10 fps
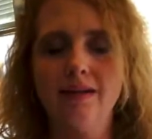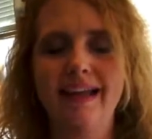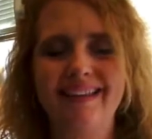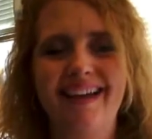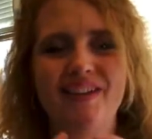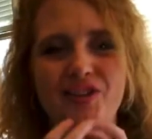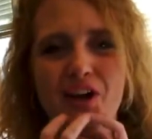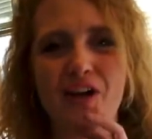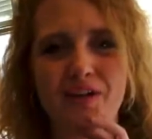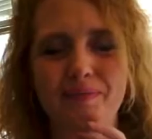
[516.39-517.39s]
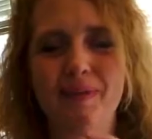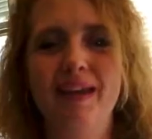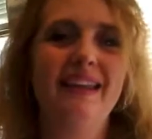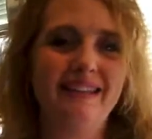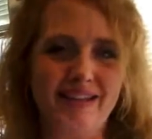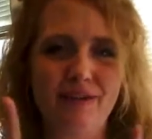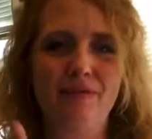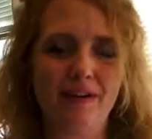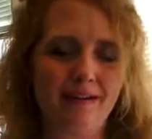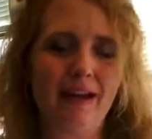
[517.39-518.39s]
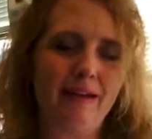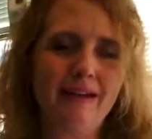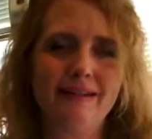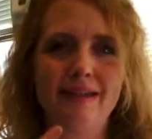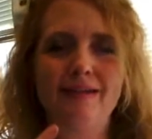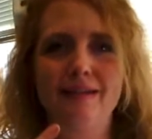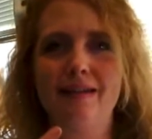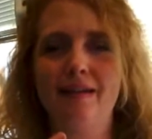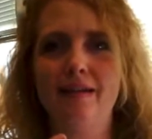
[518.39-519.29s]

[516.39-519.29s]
Like that, shock. That's a different, I guess it's